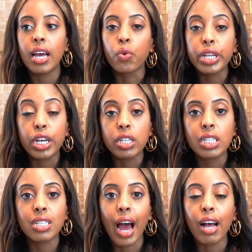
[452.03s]
really good
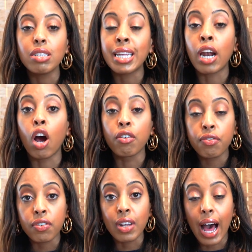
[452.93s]
styles that are
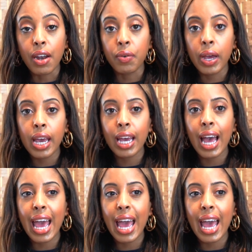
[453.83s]
flattering